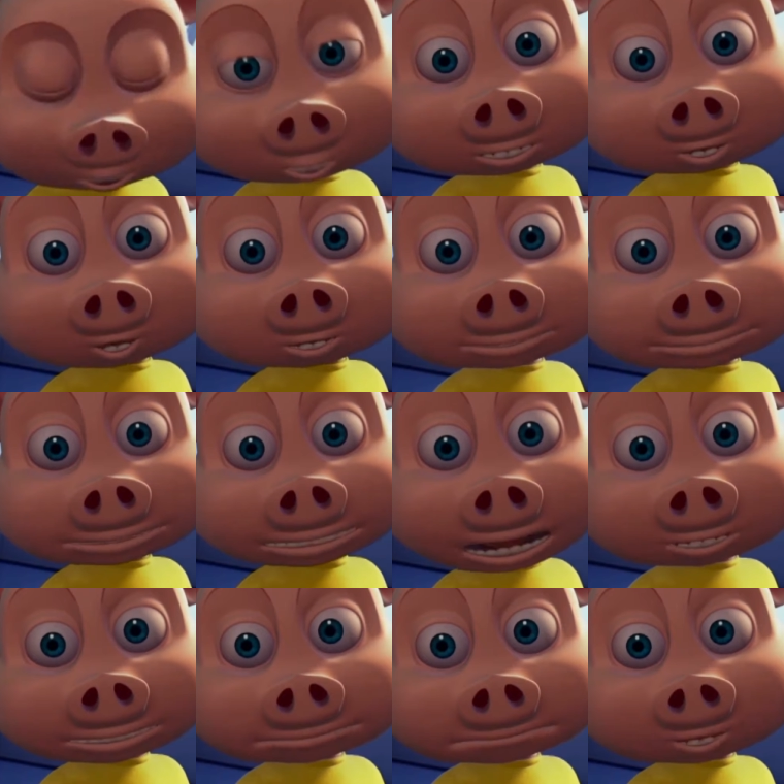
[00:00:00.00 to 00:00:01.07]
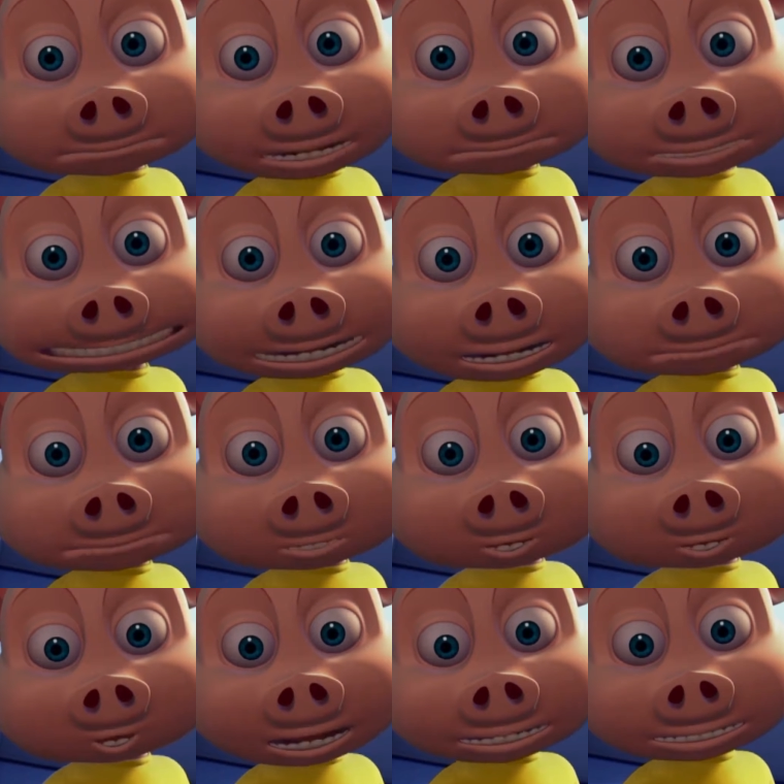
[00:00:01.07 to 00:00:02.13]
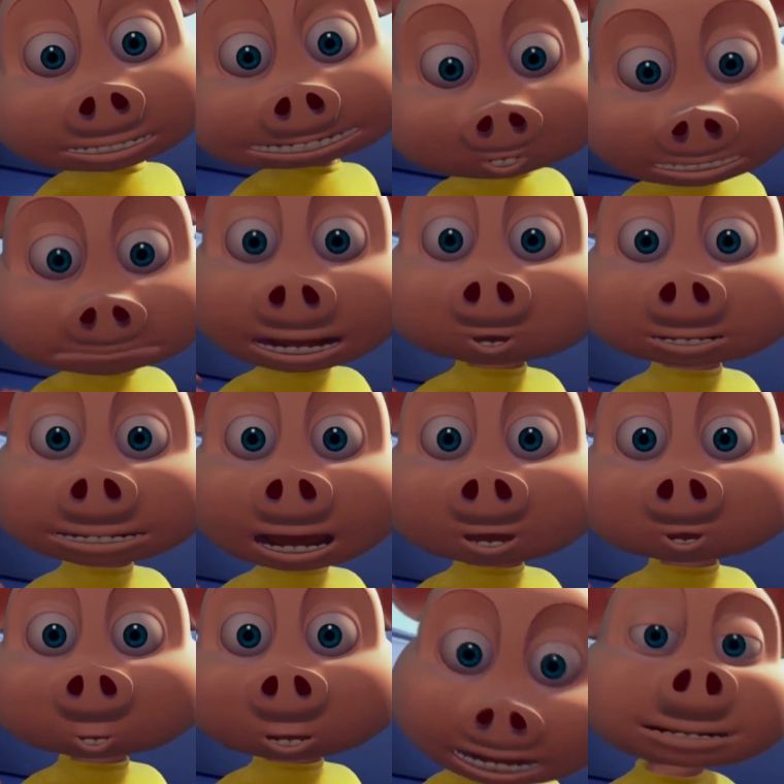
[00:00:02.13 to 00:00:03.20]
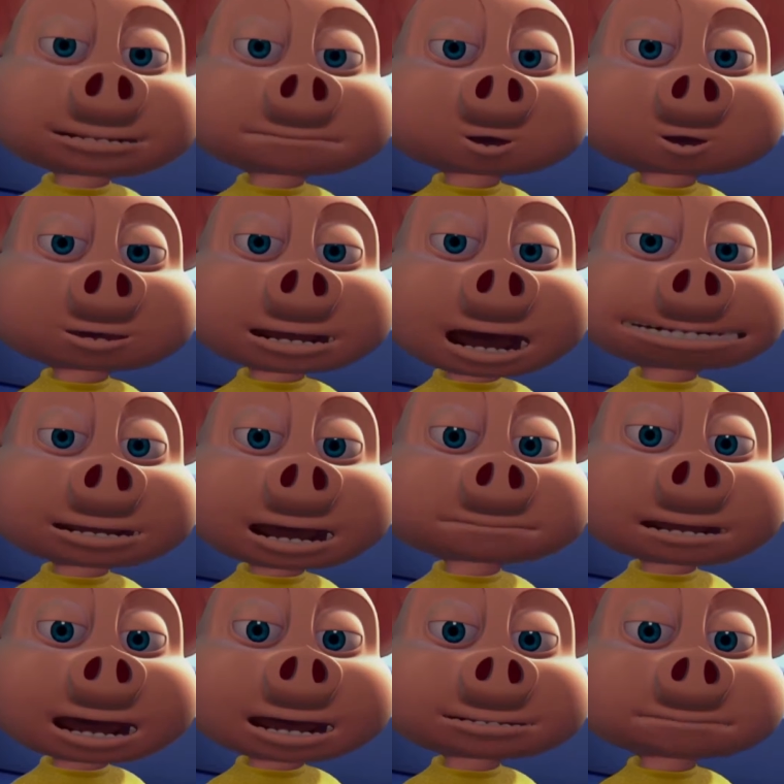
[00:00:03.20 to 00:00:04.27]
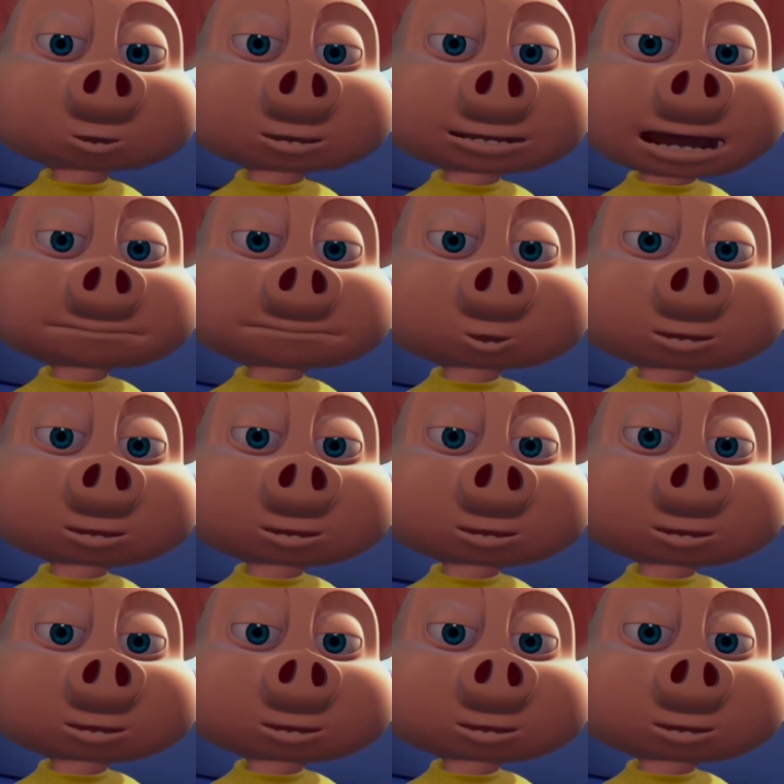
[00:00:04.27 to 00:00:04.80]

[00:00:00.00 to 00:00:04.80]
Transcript: You know, there's probably a moral here about how one person in a bad mood